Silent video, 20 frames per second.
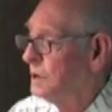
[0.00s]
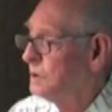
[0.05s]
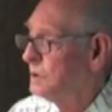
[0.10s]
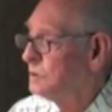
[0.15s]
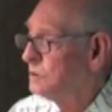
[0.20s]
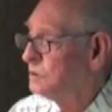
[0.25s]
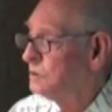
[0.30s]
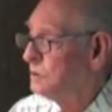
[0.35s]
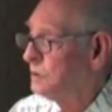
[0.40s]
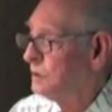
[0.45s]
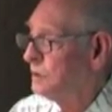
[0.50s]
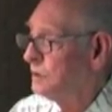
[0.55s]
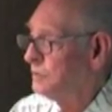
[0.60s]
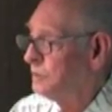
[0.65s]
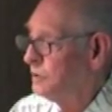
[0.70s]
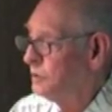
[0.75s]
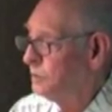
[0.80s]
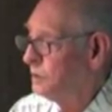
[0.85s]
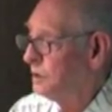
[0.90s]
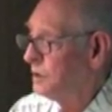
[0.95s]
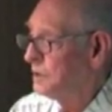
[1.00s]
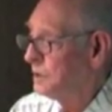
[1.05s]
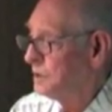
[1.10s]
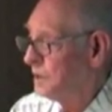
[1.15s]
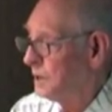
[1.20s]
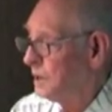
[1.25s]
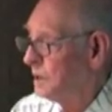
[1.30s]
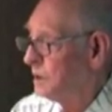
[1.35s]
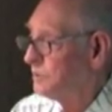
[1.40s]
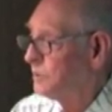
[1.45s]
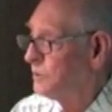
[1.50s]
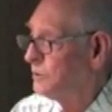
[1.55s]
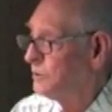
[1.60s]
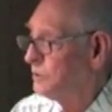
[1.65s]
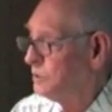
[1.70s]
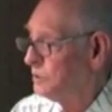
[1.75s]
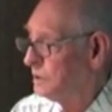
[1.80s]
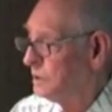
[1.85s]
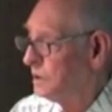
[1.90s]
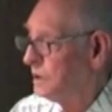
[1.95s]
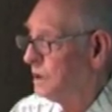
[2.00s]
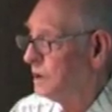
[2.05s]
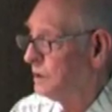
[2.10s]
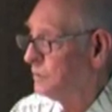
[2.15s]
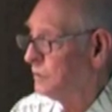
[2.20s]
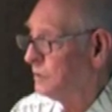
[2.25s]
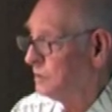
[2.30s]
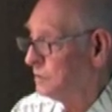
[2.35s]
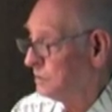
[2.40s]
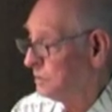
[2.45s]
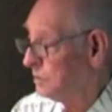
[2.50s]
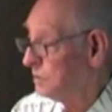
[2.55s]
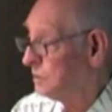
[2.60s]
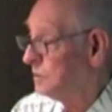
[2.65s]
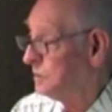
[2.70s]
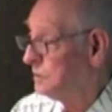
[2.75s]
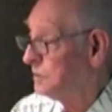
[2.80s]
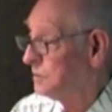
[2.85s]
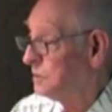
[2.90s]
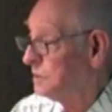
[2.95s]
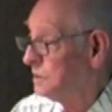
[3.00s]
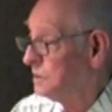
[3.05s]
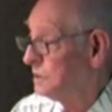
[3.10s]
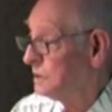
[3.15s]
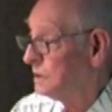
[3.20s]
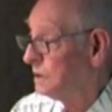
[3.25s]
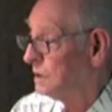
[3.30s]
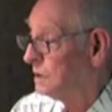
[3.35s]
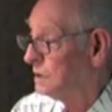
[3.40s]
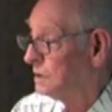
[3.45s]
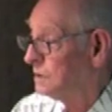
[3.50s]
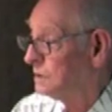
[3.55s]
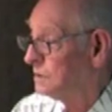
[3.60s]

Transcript: So if you want to gamble, you can have one for $15.